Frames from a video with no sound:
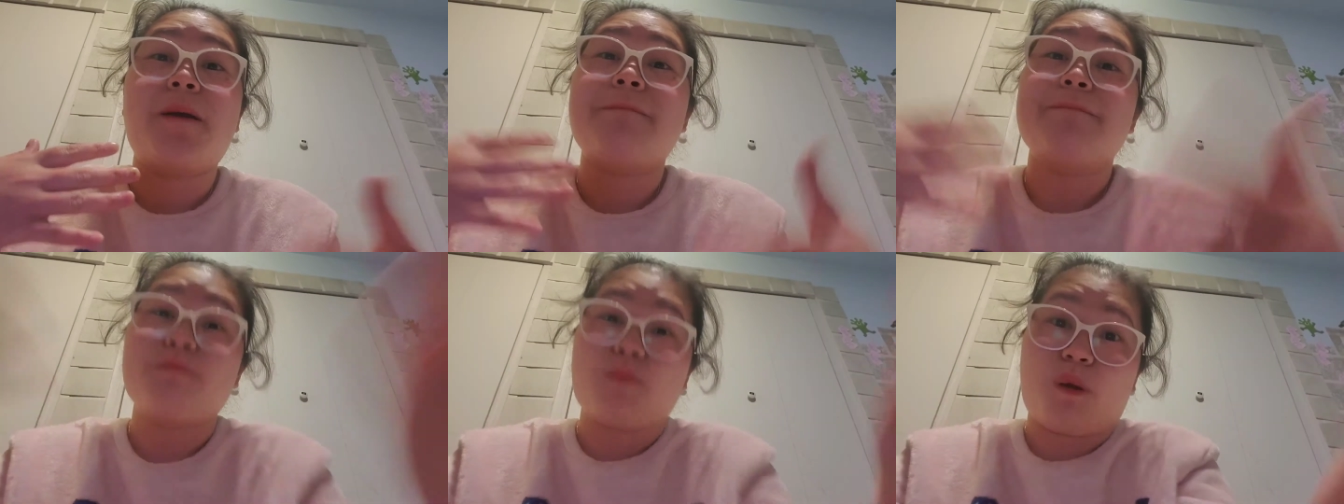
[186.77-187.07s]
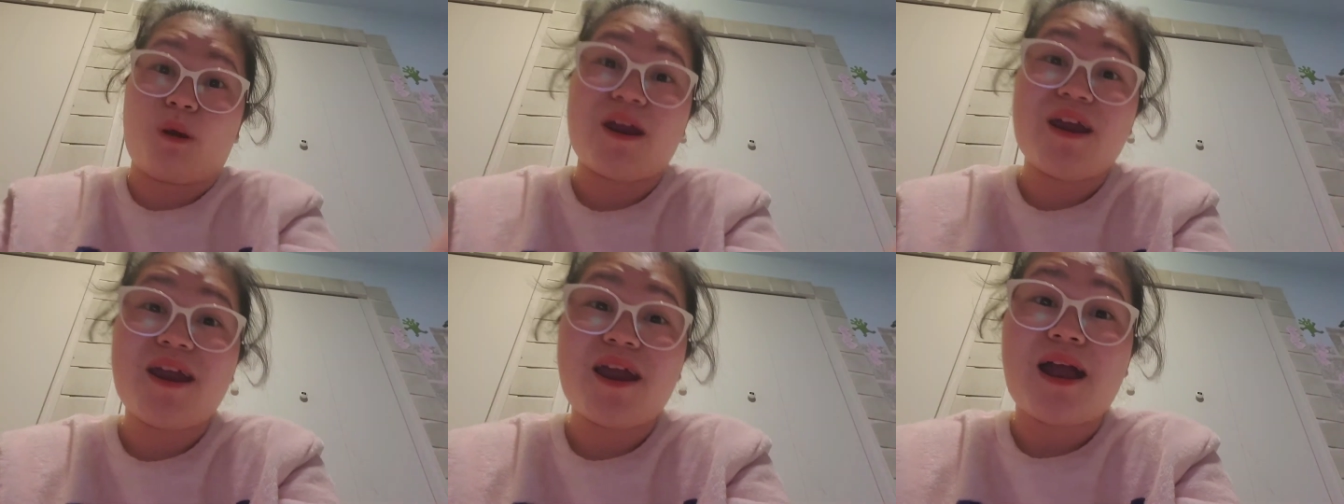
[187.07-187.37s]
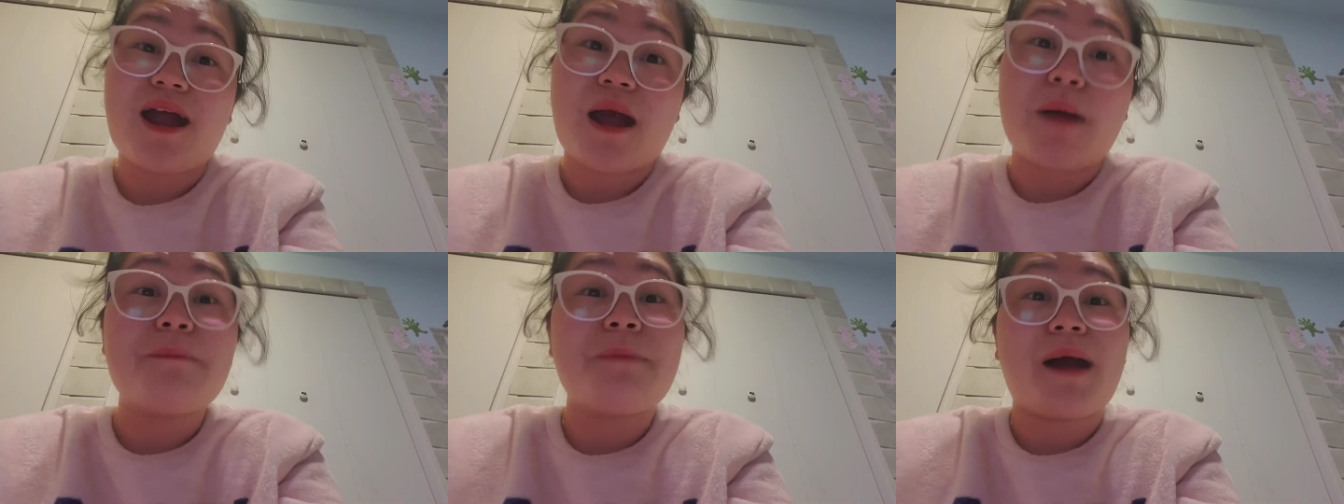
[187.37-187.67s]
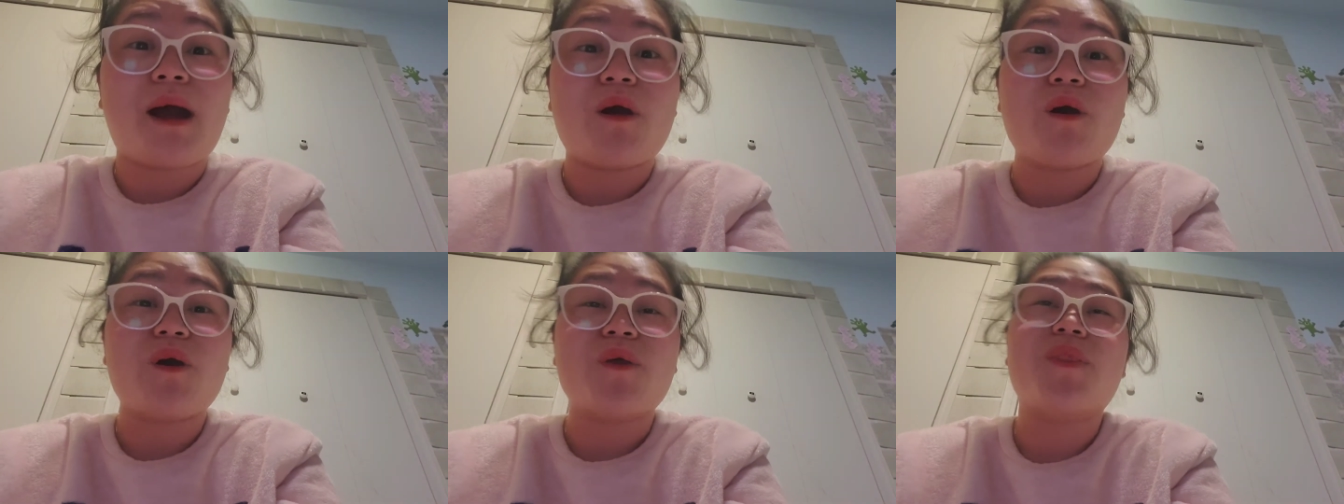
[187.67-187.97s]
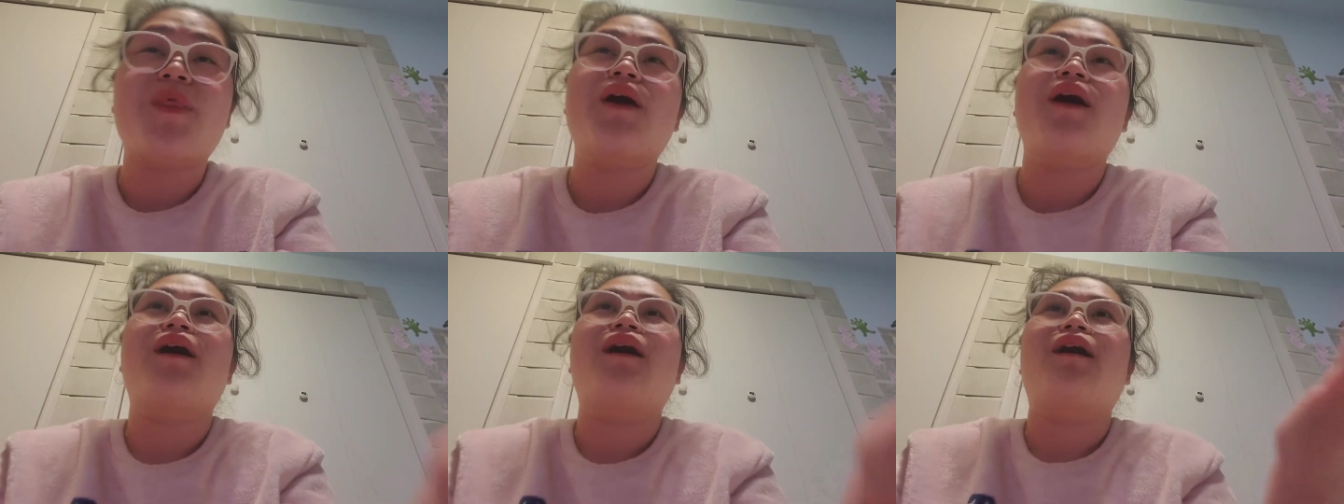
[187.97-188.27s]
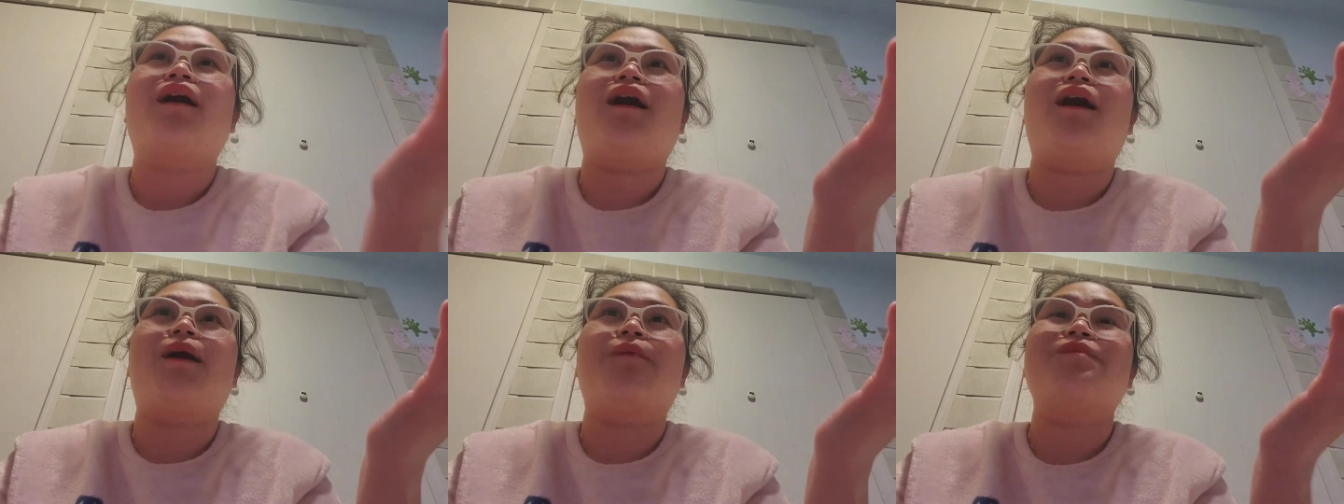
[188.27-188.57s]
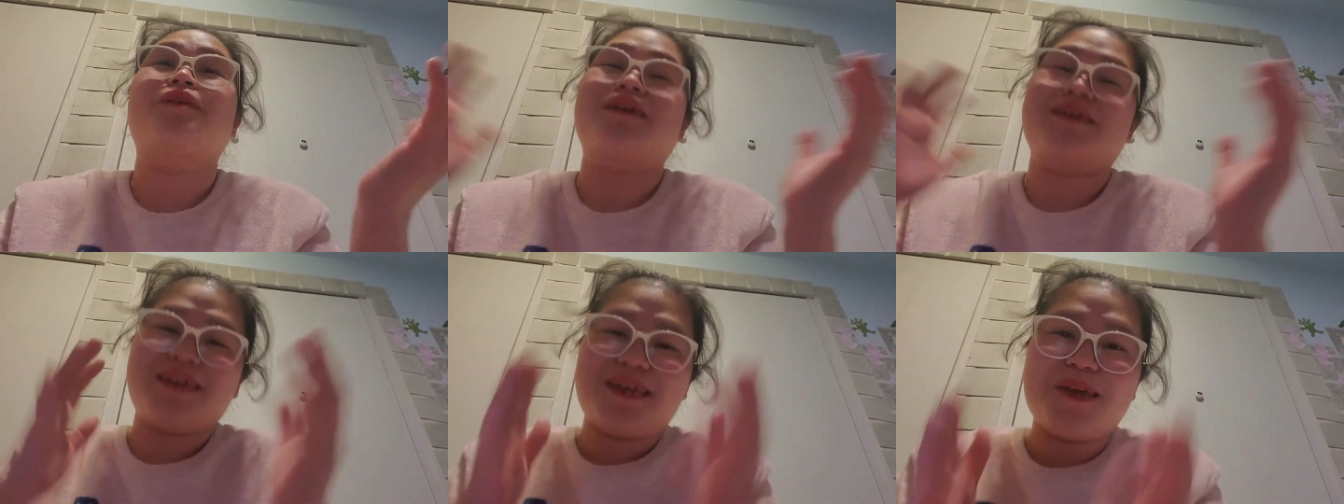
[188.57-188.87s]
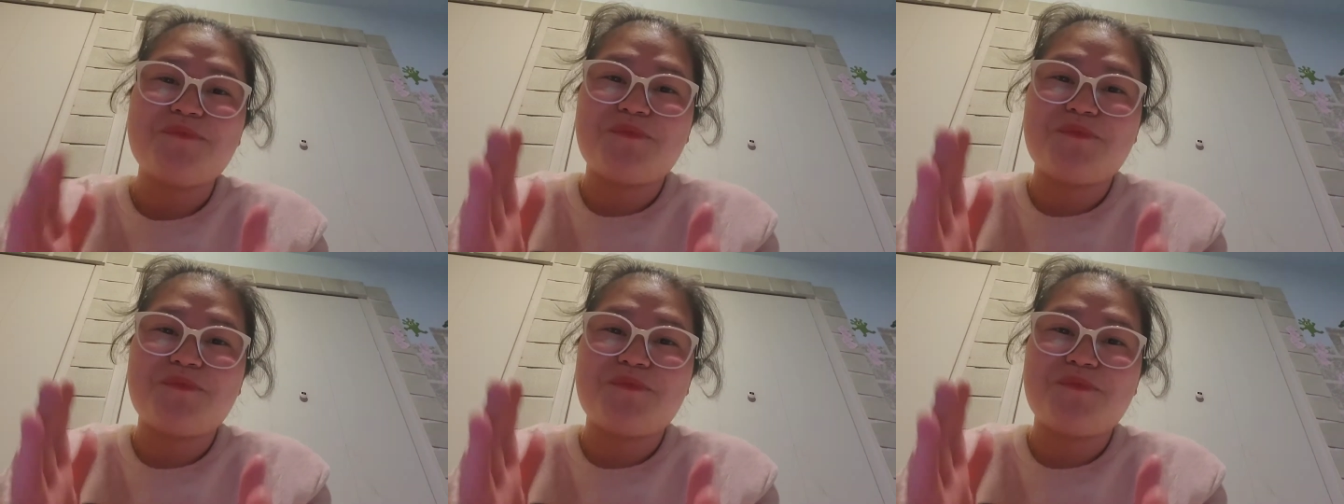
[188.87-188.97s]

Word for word: more about um, the key